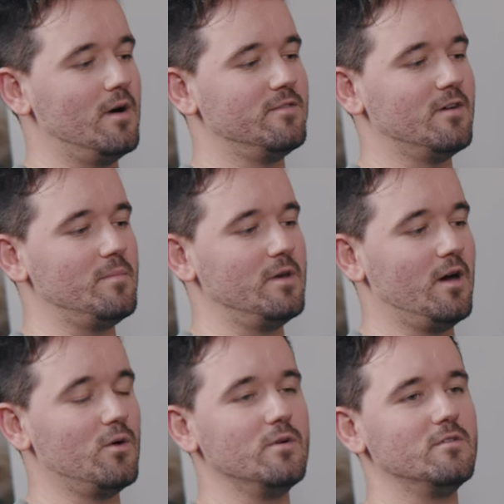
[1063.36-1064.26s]
in my time, and
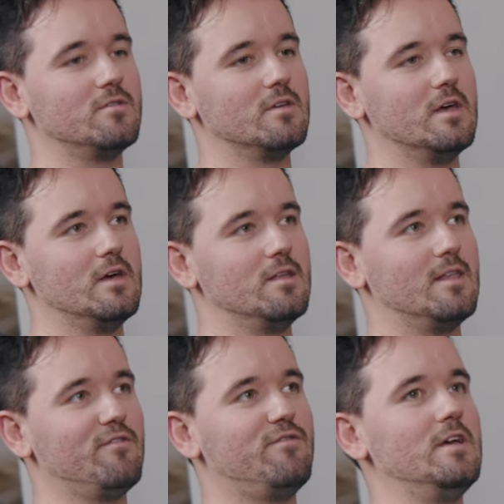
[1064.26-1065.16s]
I always
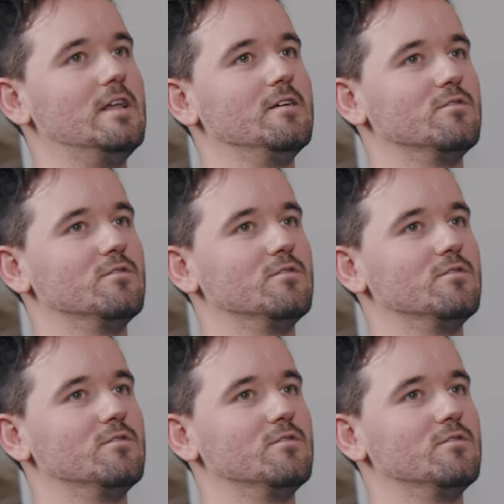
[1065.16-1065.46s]
that feeling